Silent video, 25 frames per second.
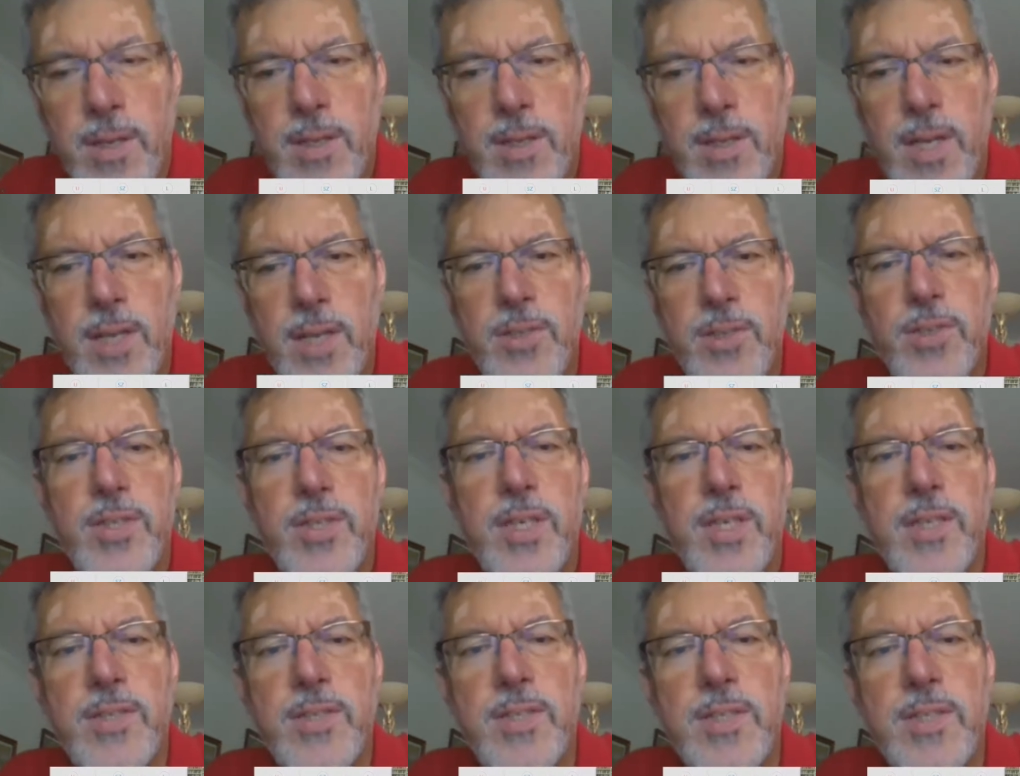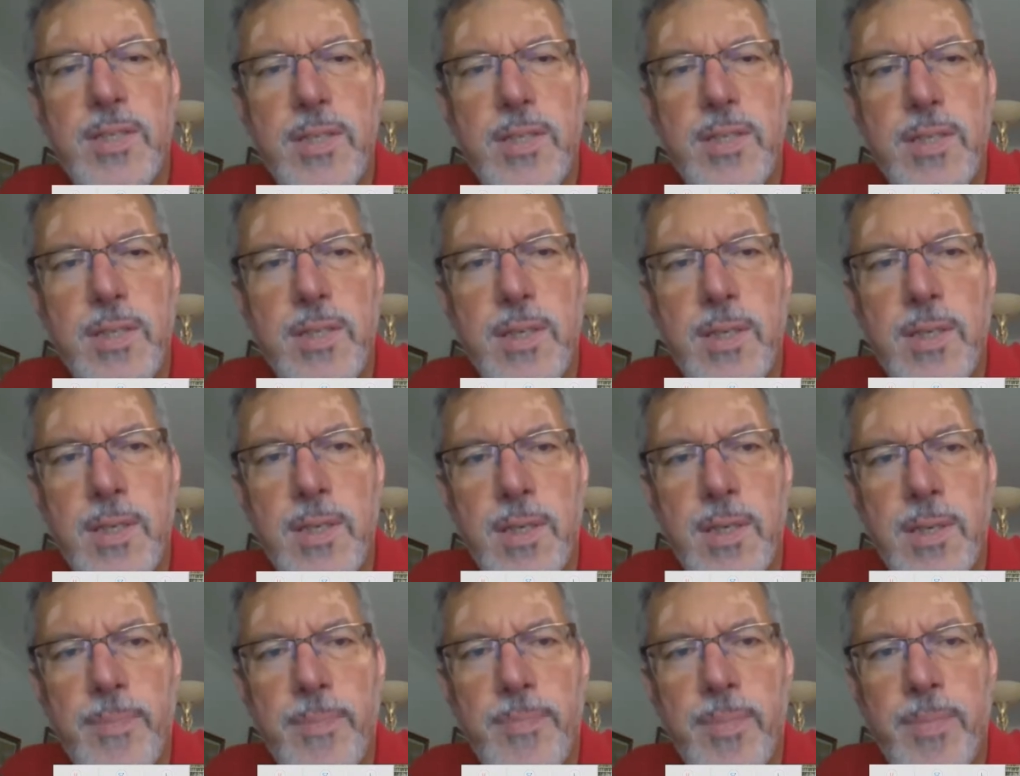touched this
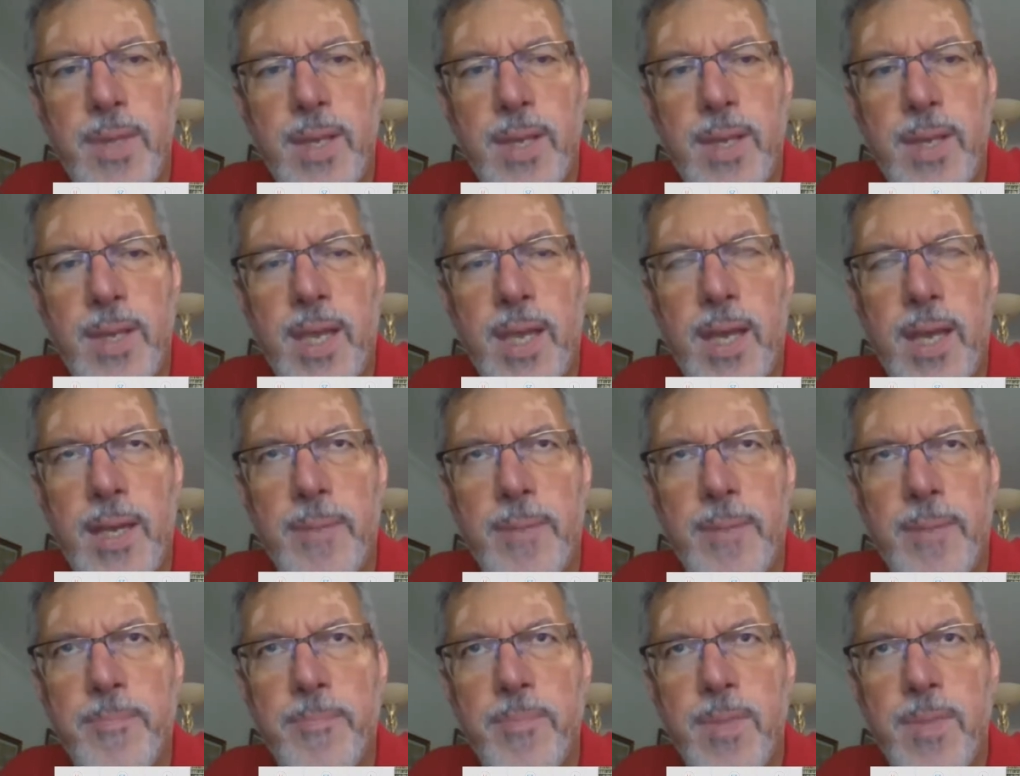again,